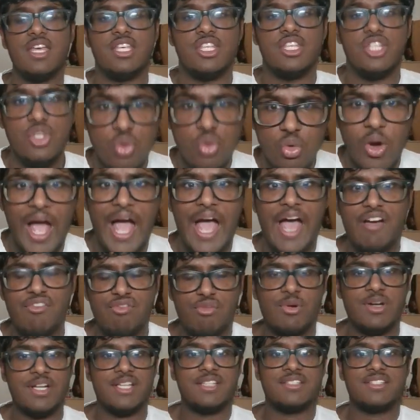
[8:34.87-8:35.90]
You have
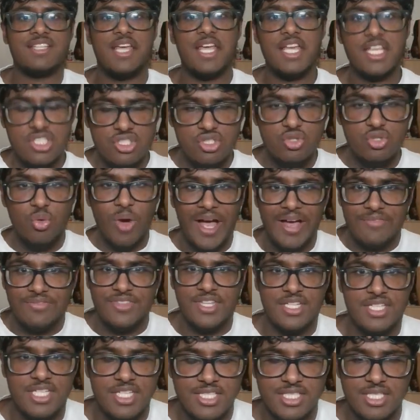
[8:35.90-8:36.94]
what it takes. You have
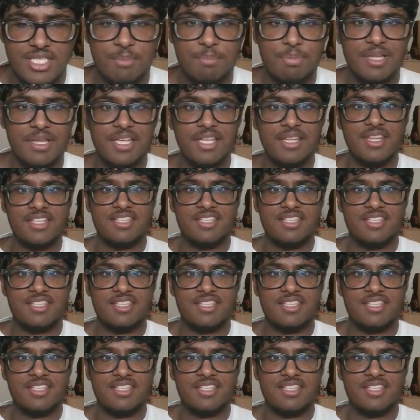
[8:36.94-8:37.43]
the discipline,